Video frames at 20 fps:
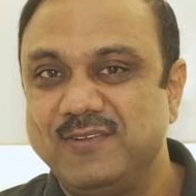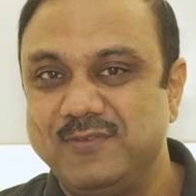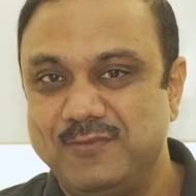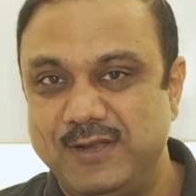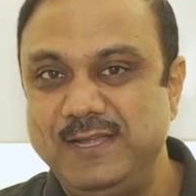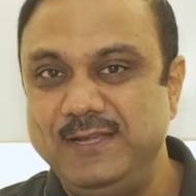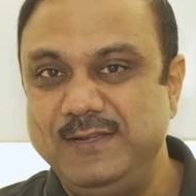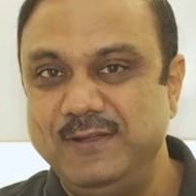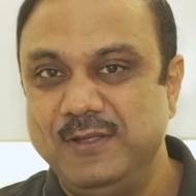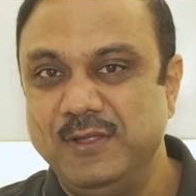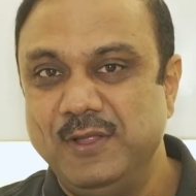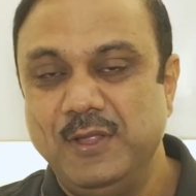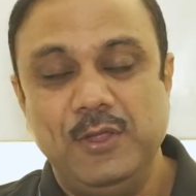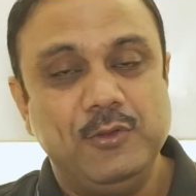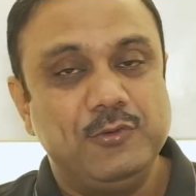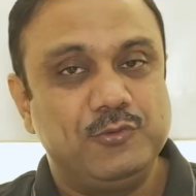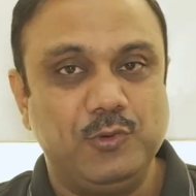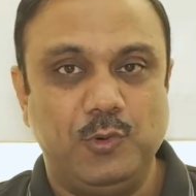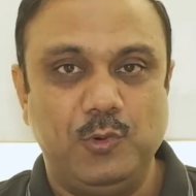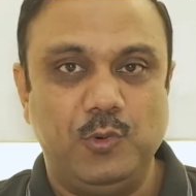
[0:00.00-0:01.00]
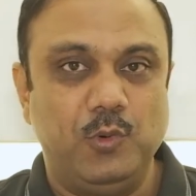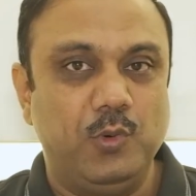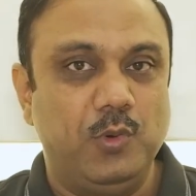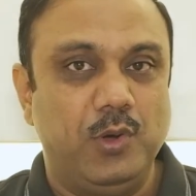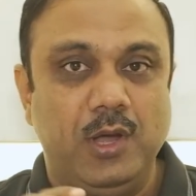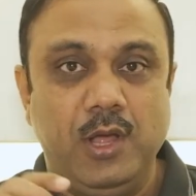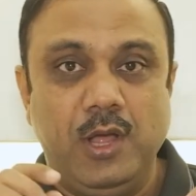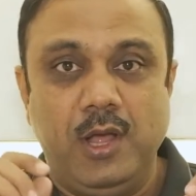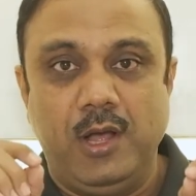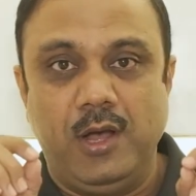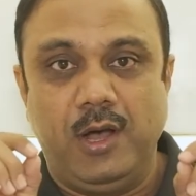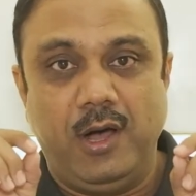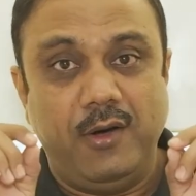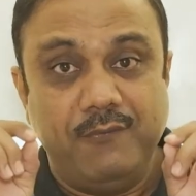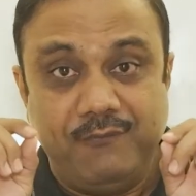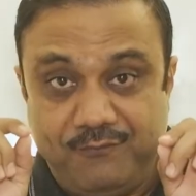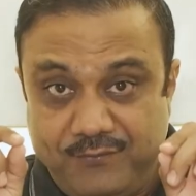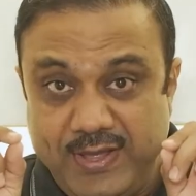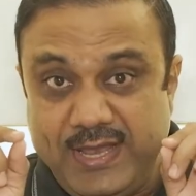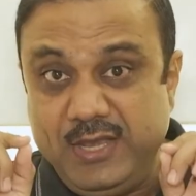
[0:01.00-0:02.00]
Right? So
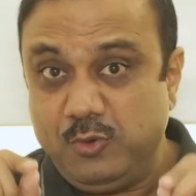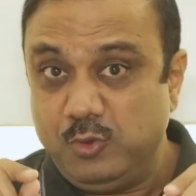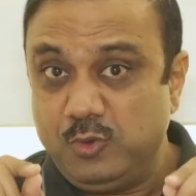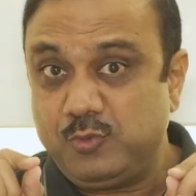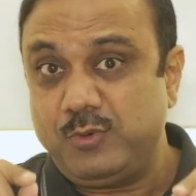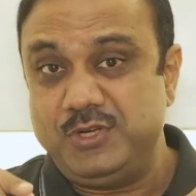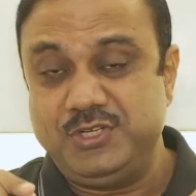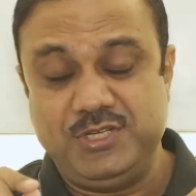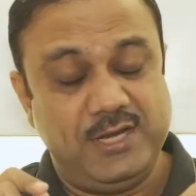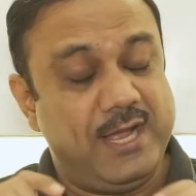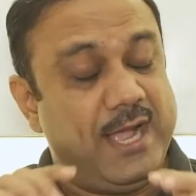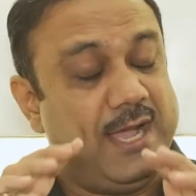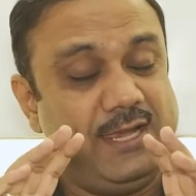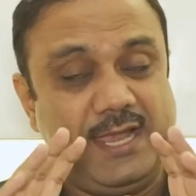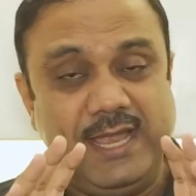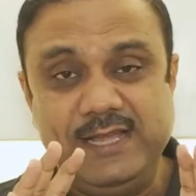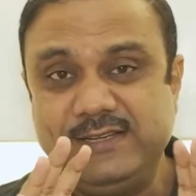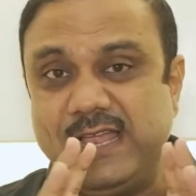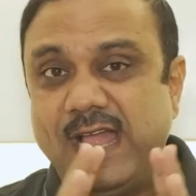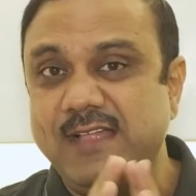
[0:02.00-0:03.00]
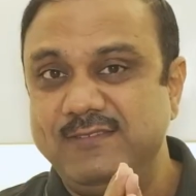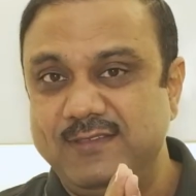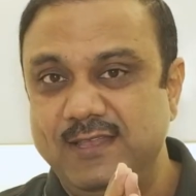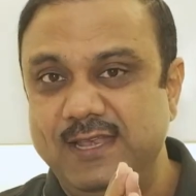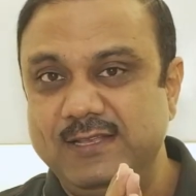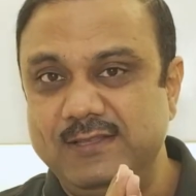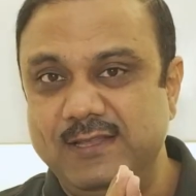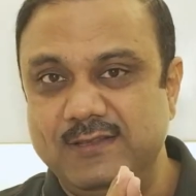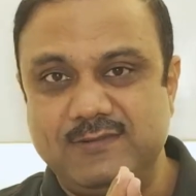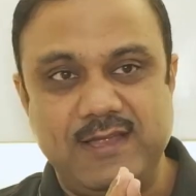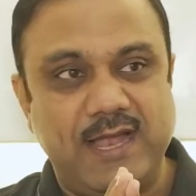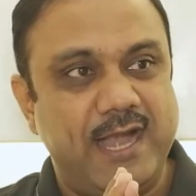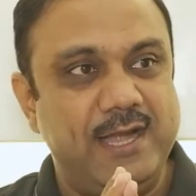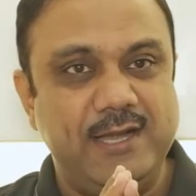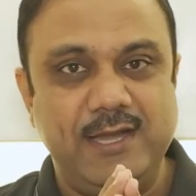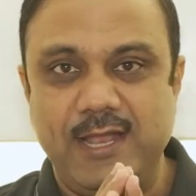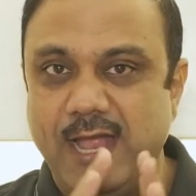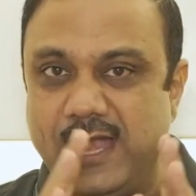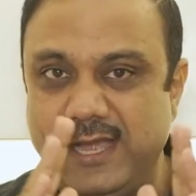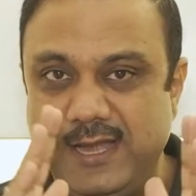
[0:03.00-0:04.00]
a very good question. I liked answering this.
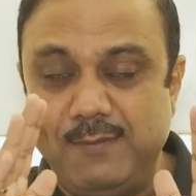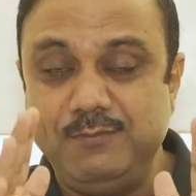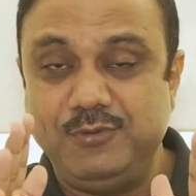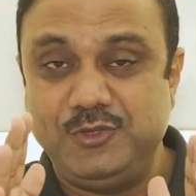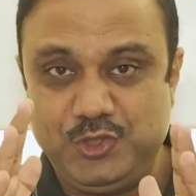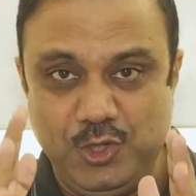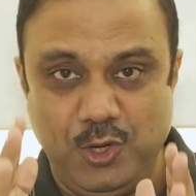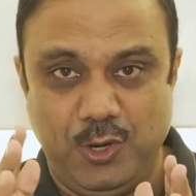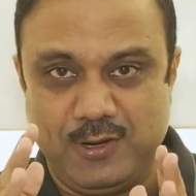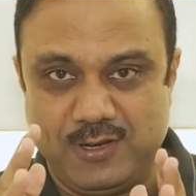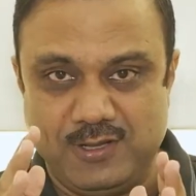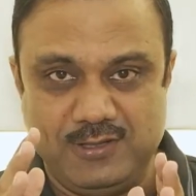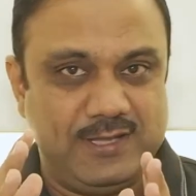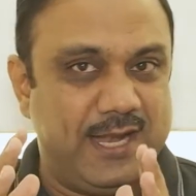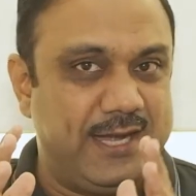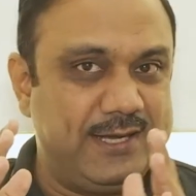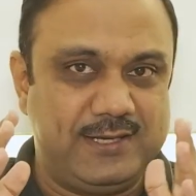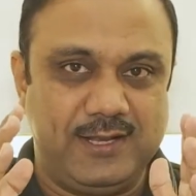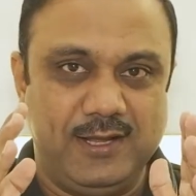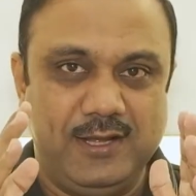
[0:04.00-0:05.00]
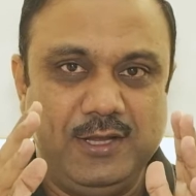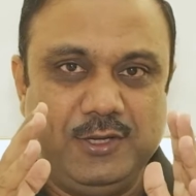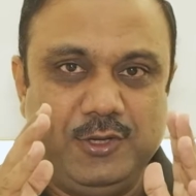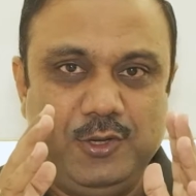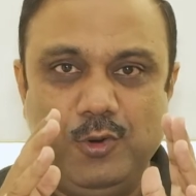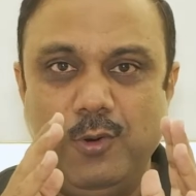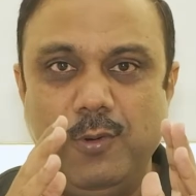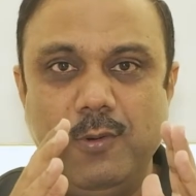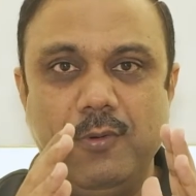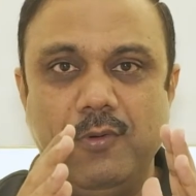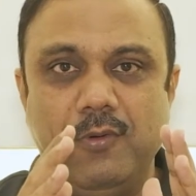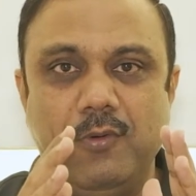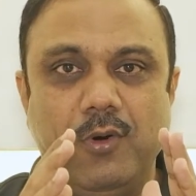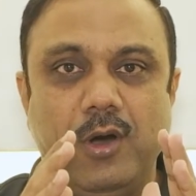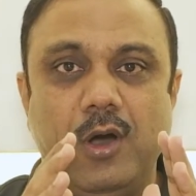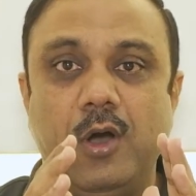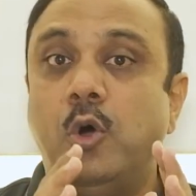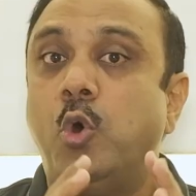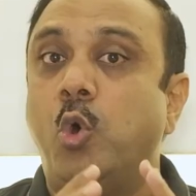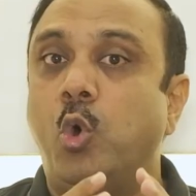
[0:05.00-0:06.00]
And I'm sure that, you know,
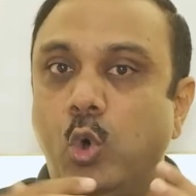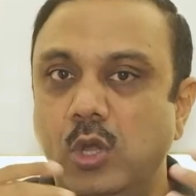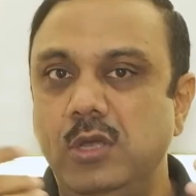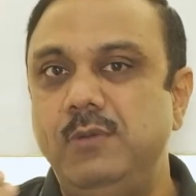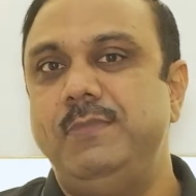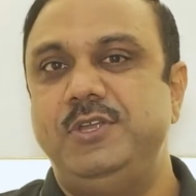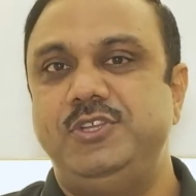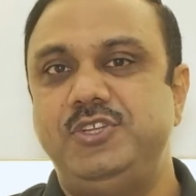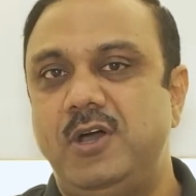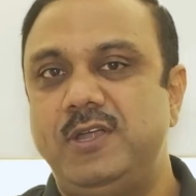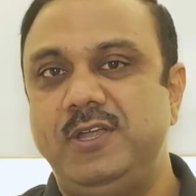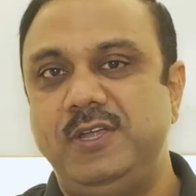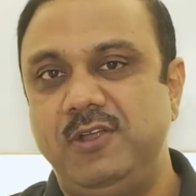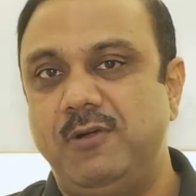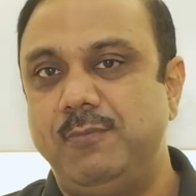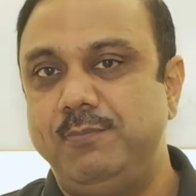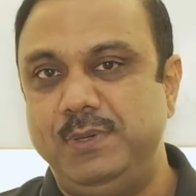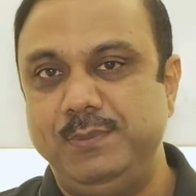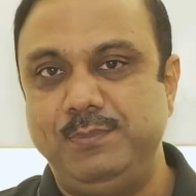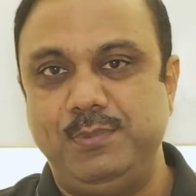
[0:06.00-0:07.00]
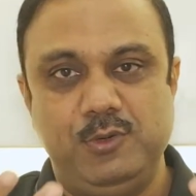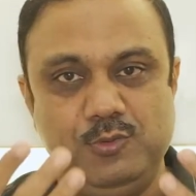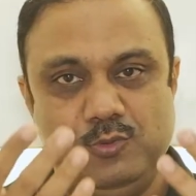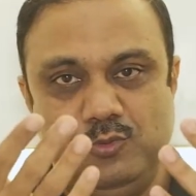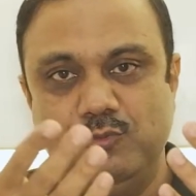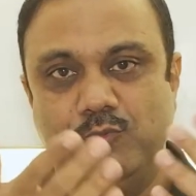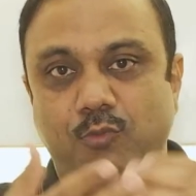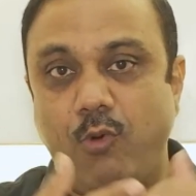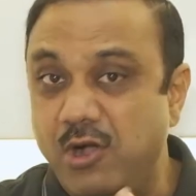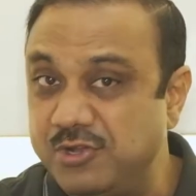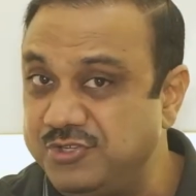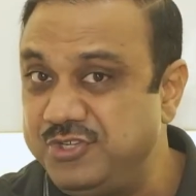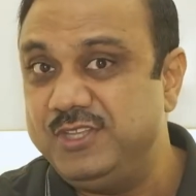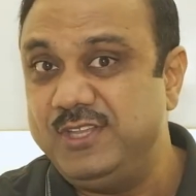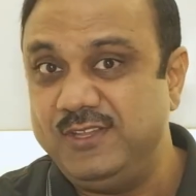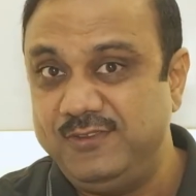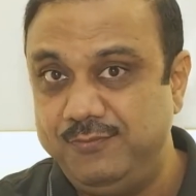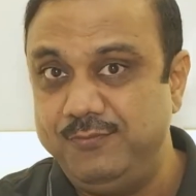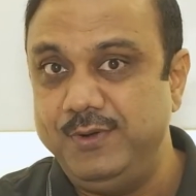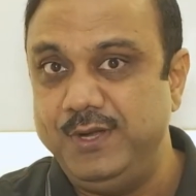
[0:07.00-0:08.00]
a whole majority of people who watch
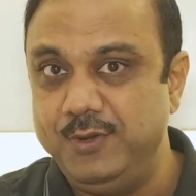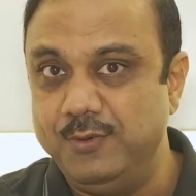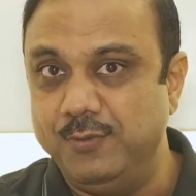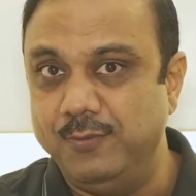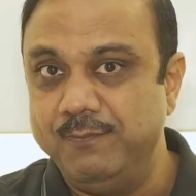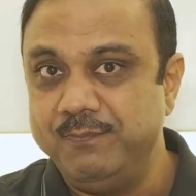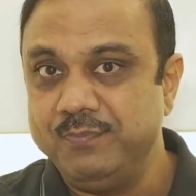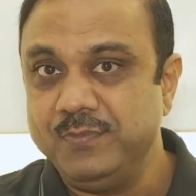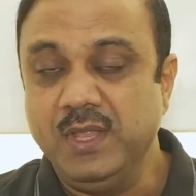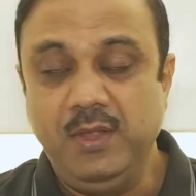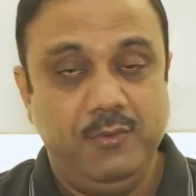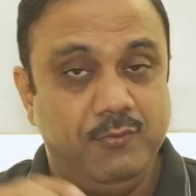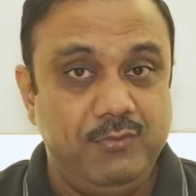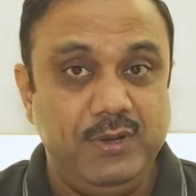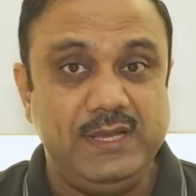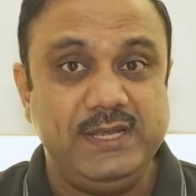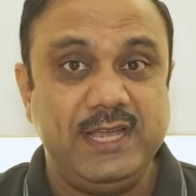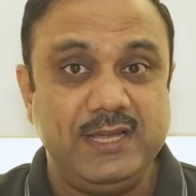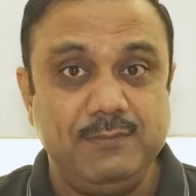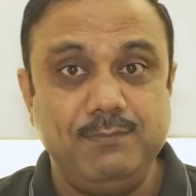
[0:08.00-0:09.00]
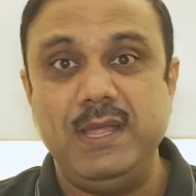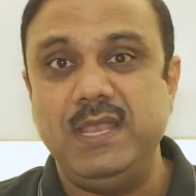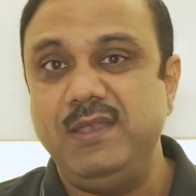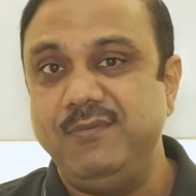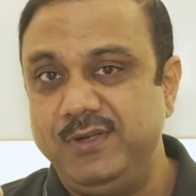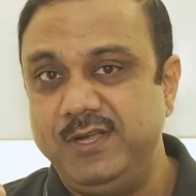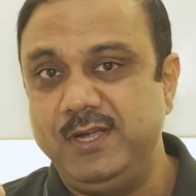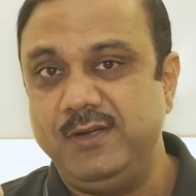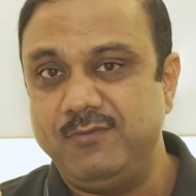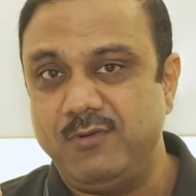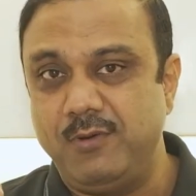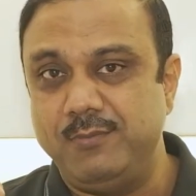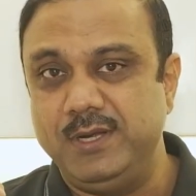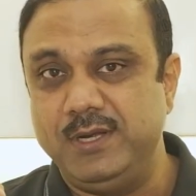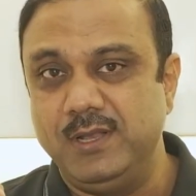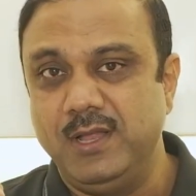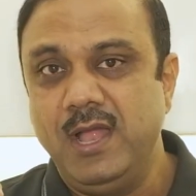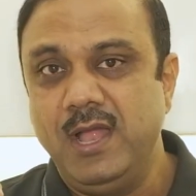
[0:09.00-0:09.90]
this video will get benefited from it.